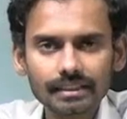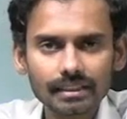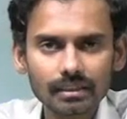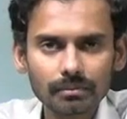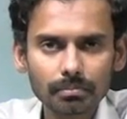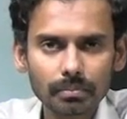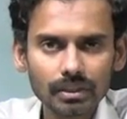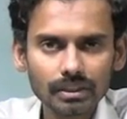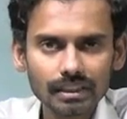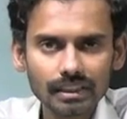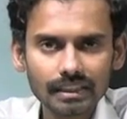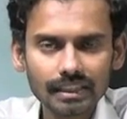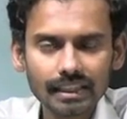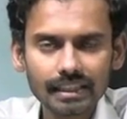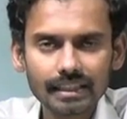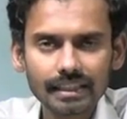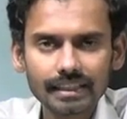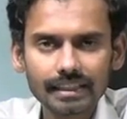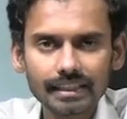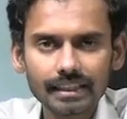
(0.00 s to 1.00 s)
and percentage
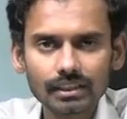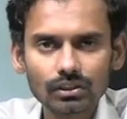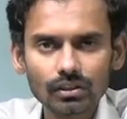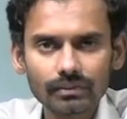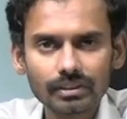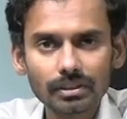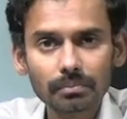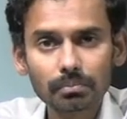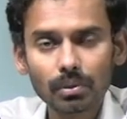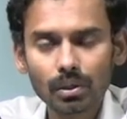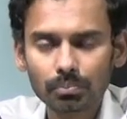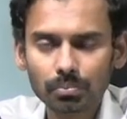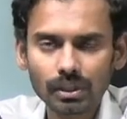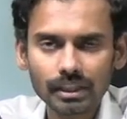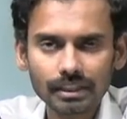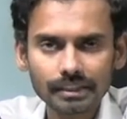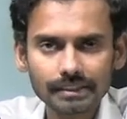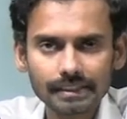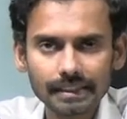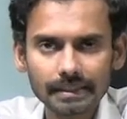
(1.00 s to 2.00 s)
decrease of the
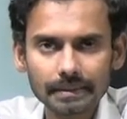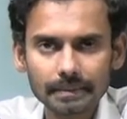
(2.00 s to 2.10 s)
population.